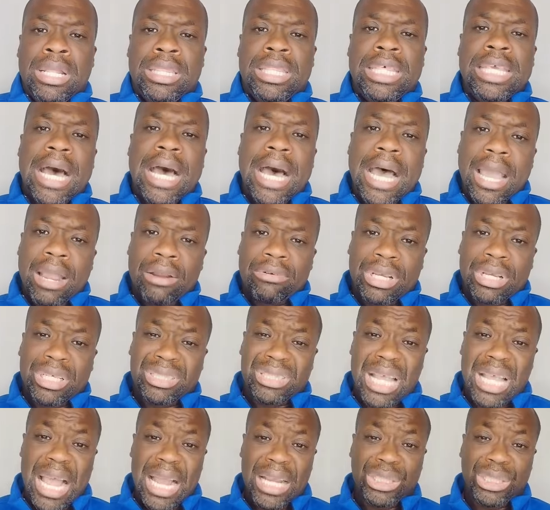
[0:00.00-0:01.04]
The
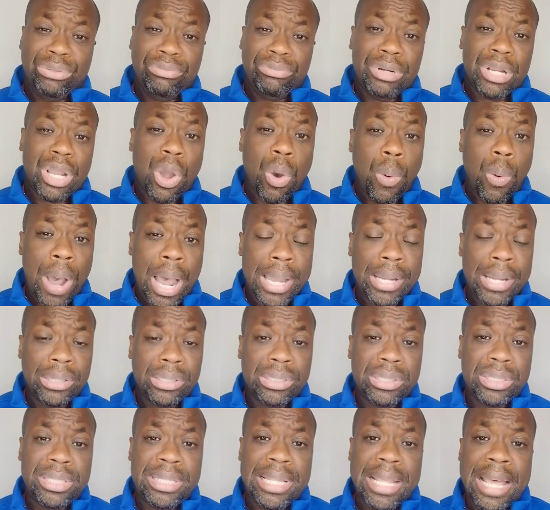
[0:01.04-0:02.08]
IRS actually
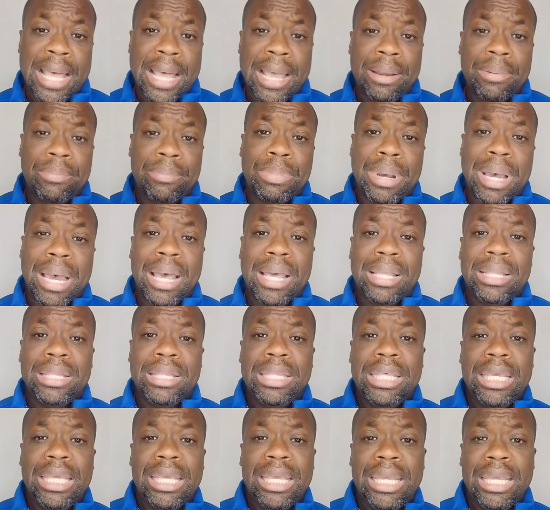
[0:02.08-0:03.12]
requires that by
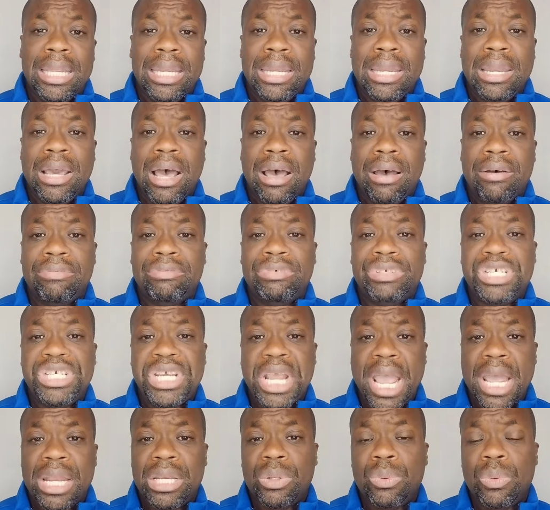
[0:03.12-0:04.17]
the end of
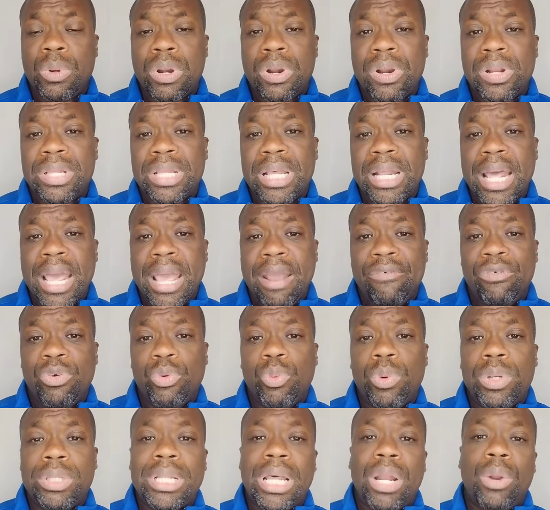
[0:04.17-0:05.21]
January that
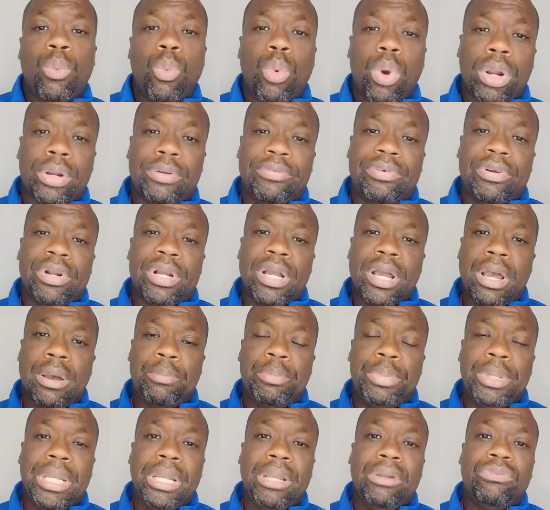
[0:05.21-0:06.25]
everyone that worked for a
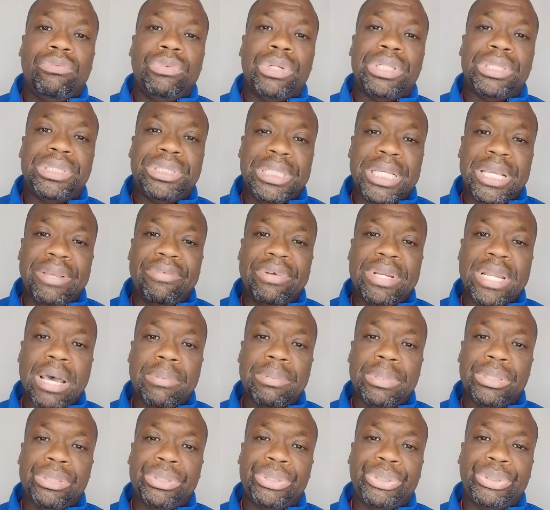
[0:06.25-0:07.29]
company receive a
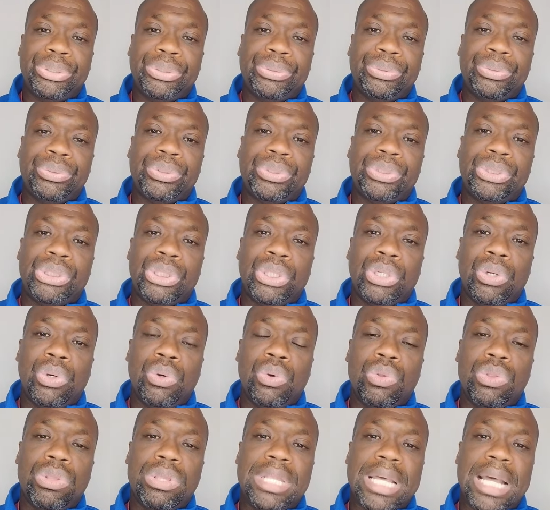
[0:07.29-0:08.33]
W-2.
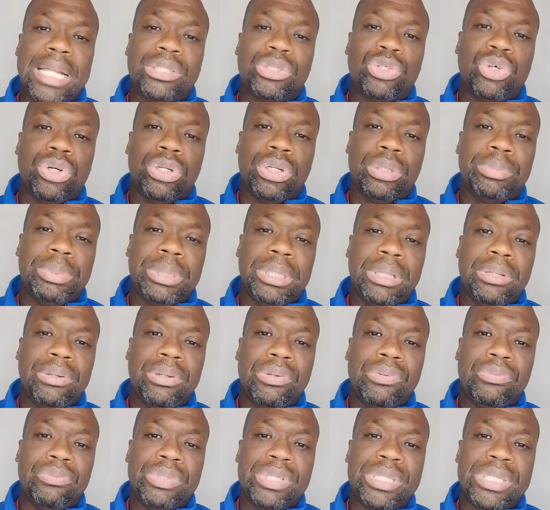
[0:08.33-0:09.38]
So that's going to
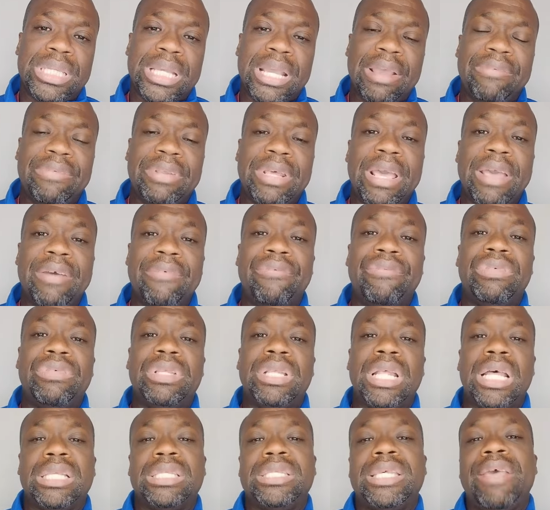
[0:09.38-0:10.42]
be received
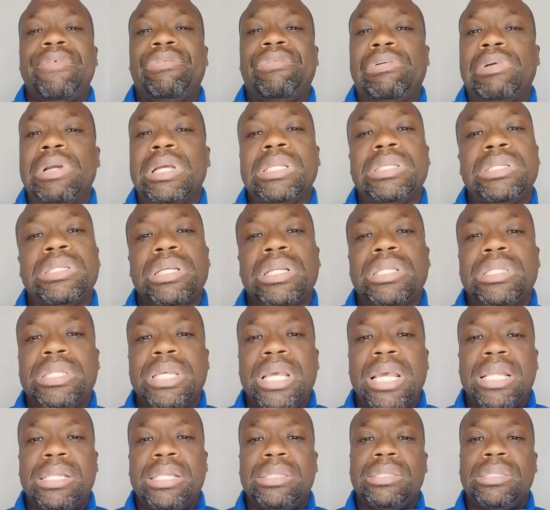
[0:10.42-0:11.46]
if, let's say for
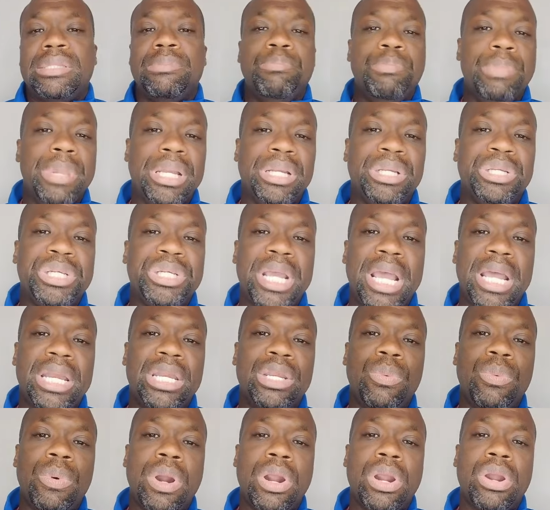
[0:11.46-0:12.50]
instance, it's
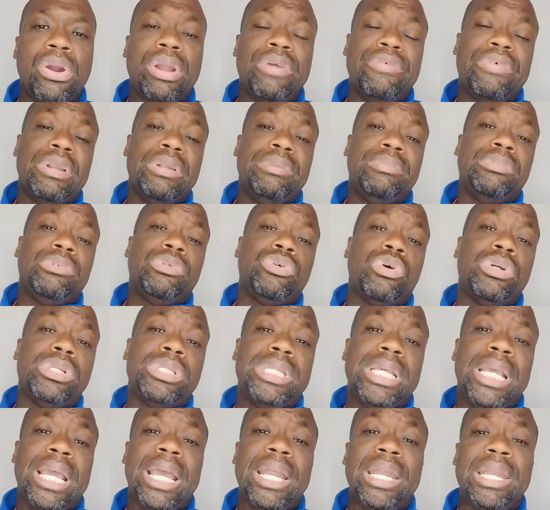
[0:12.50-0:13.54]
mid-January or even
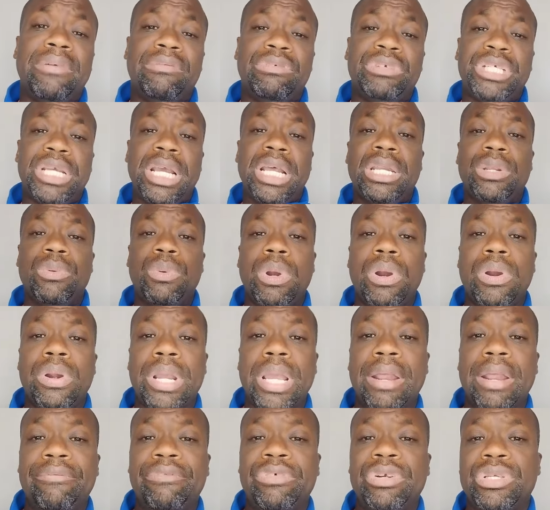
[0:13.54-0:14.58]
towards the end of
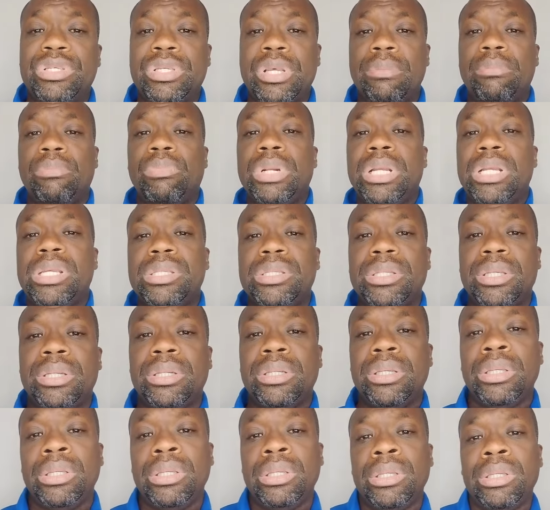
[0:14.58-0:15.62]
January and for some
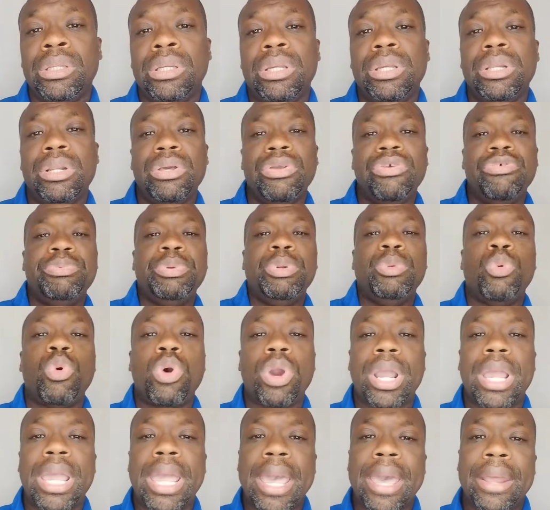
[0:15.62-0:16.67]
reason, you know, you've been
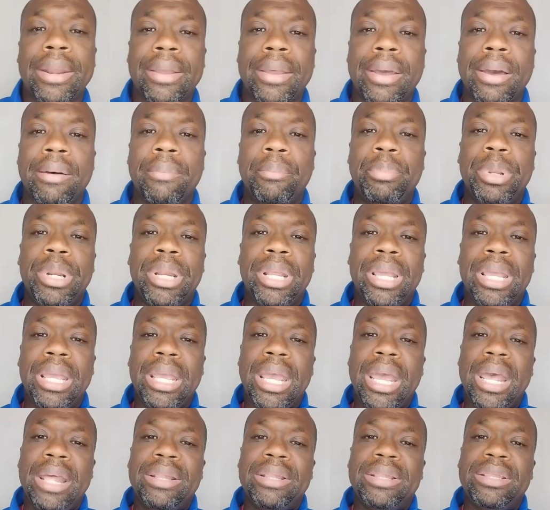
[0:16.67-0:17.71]
working at a
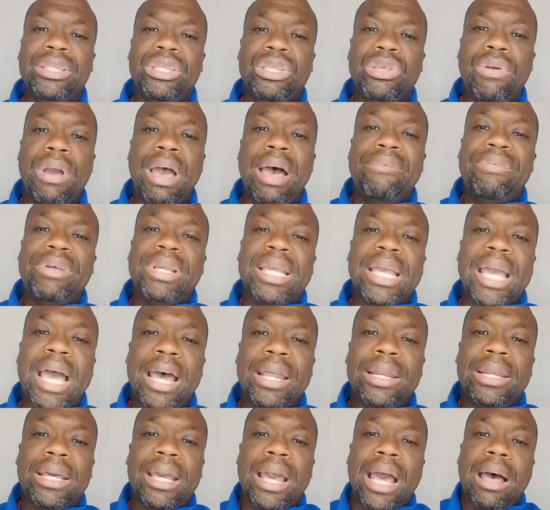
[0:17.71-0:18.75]
company and you haven't
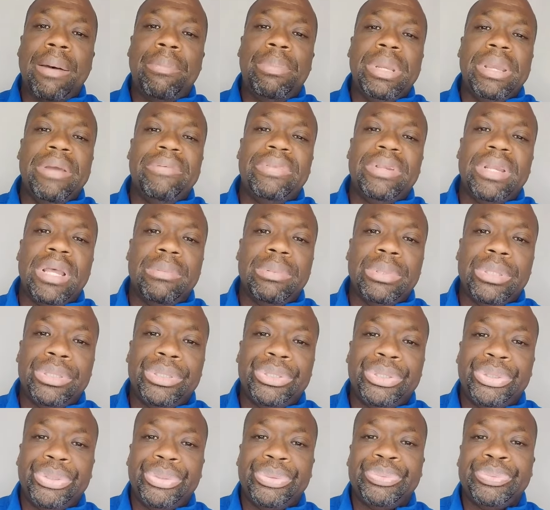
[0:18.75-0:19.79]
gotten a copy of the
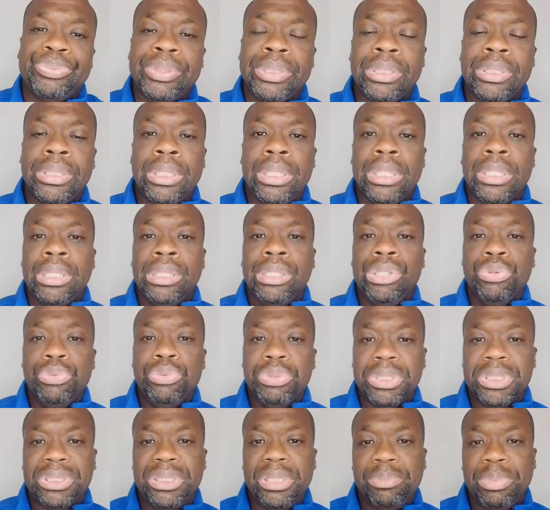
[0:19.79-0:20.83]
W-2 you
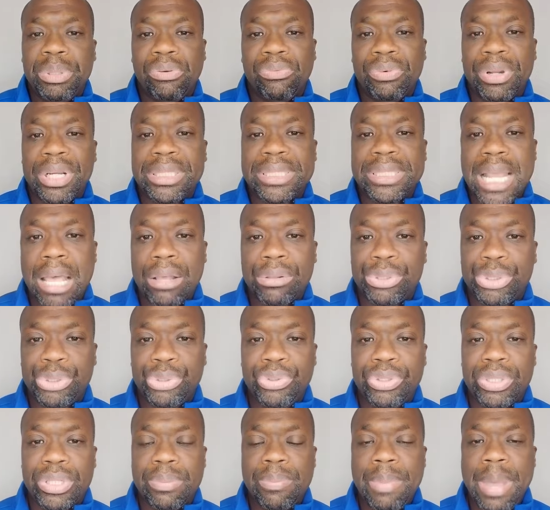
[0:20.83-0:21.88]
would just simply reach out
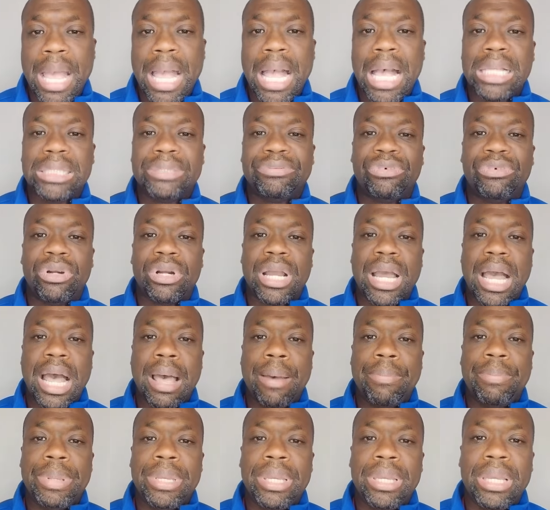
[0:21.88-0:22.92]
to them, ask for a
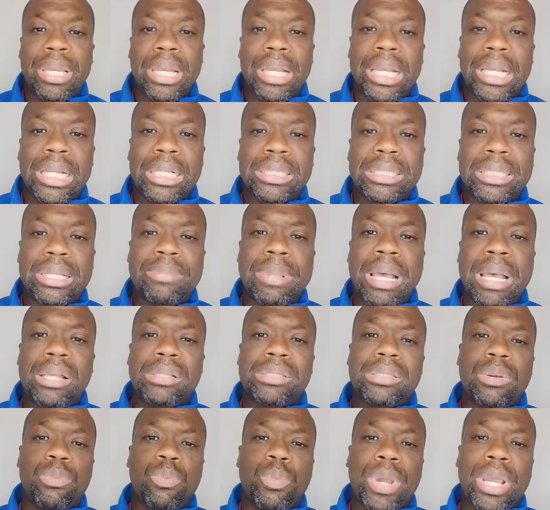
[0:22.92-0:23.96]
copy, and
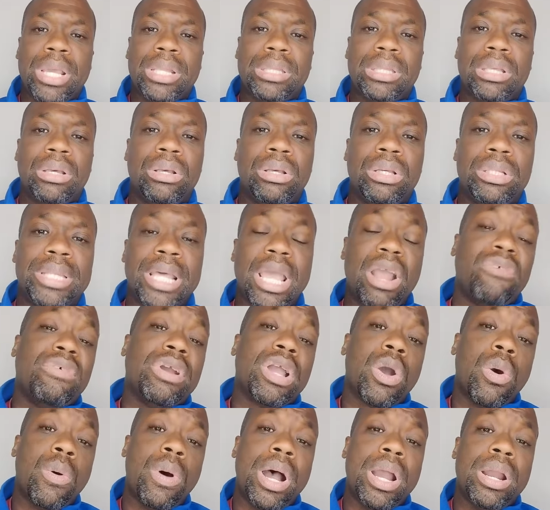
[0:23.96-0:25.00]
somehow, some way, they are
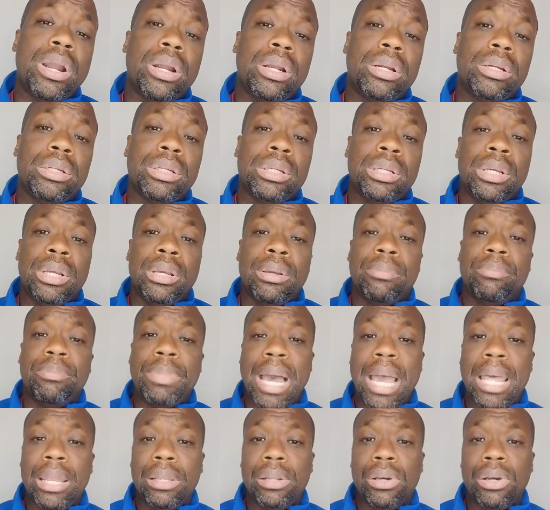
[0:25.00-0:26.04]
required
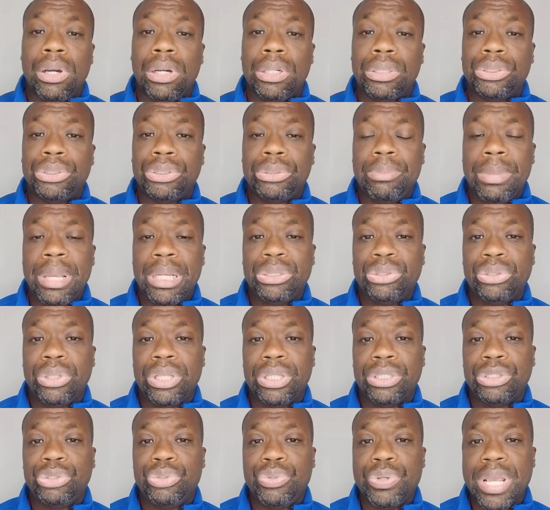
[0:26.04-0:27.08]
by law to make
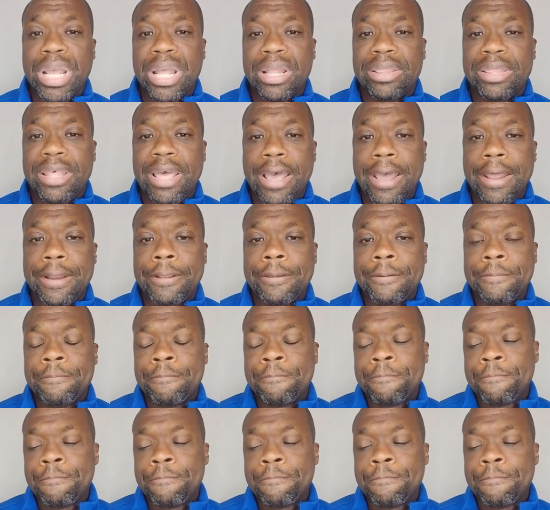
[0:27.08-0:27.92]
sure that you get that.